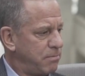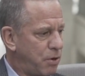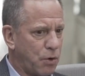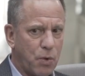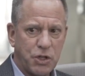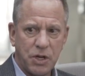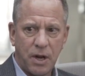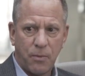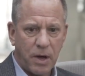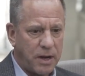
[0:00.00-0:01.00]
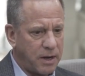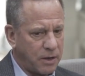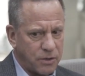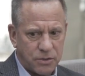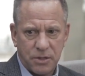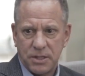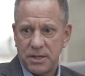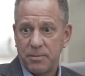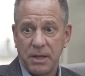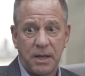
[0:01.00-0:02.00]
put a widget on one end, it goes to the
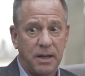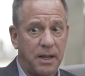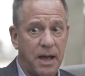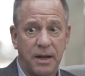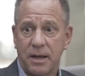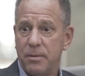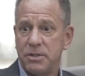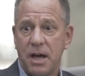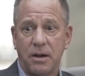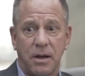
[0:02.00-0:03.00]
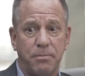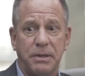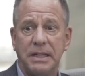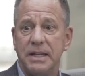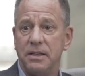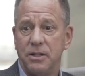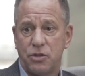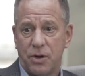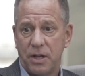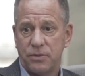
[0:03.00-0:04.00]
assembly line, it comes out completely
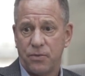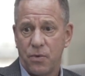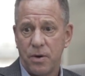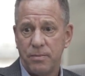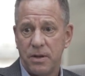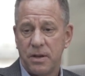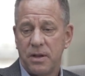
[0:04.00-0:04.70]
transformed.